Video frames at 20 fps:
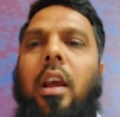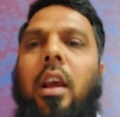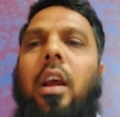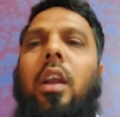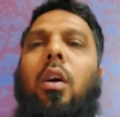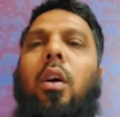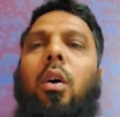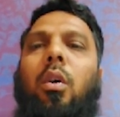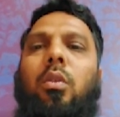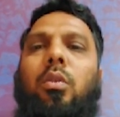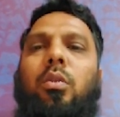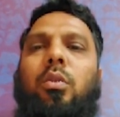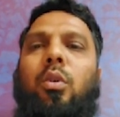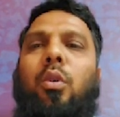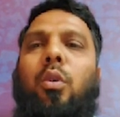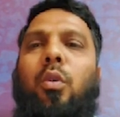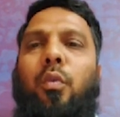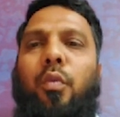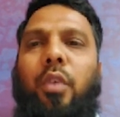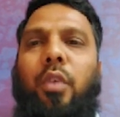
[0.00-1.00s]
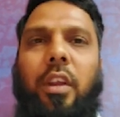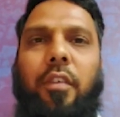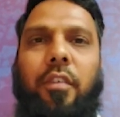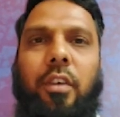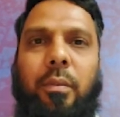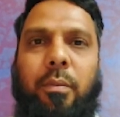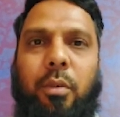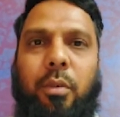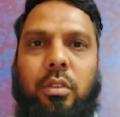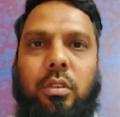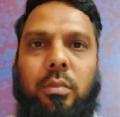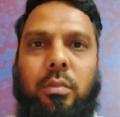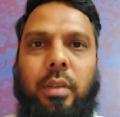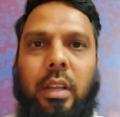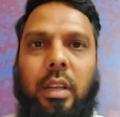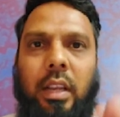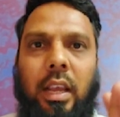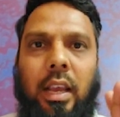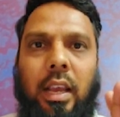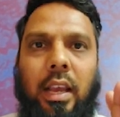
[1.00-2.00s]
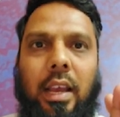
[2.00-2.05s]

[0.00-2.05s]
and also wherever possible,